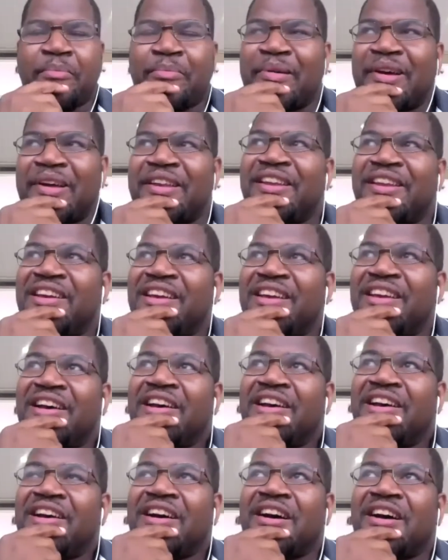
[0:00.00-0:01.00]
But
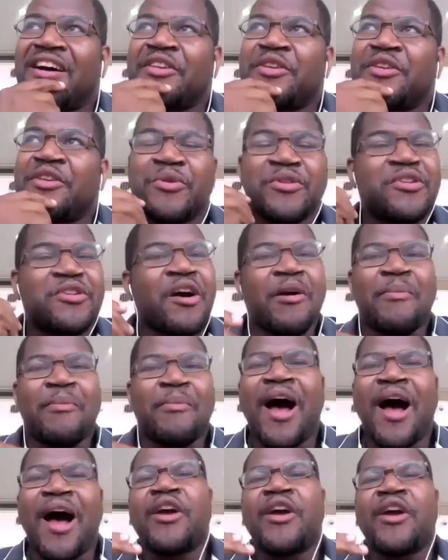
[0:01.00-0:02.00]
you were talking
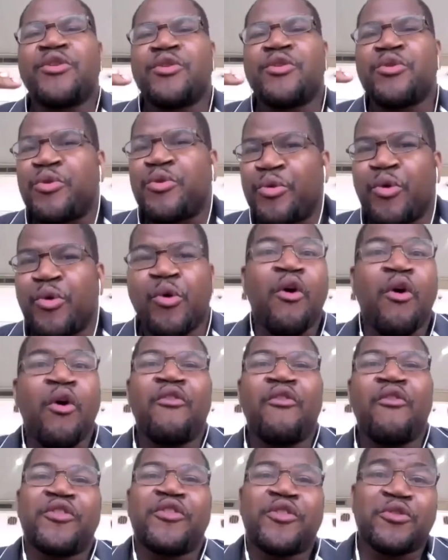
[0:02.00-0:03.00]
about how you grew
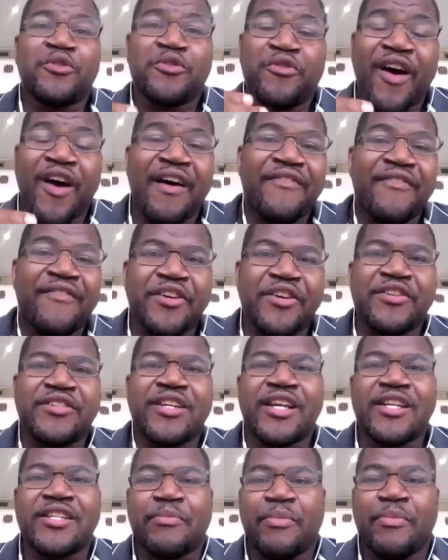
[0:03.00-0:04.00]
over those 5
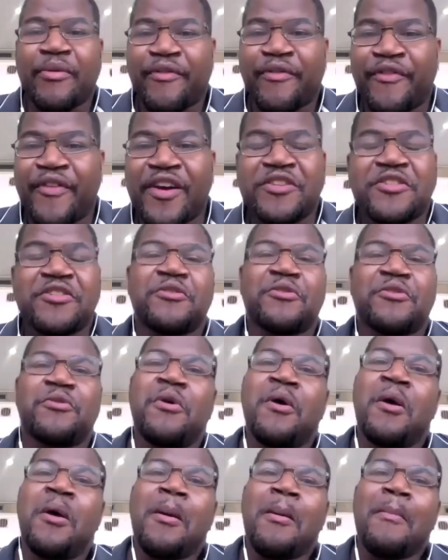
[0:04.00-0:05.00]
years as a professional,
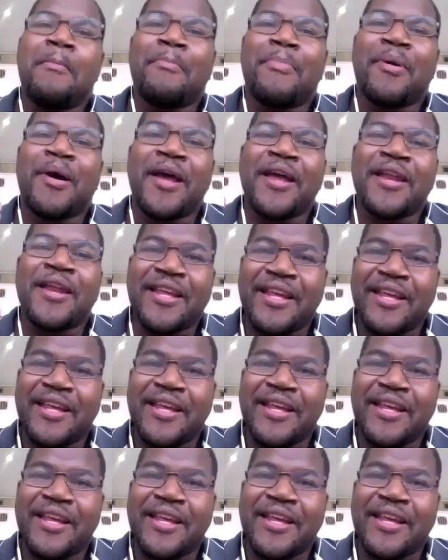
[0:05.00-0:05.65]
but mm-hmm.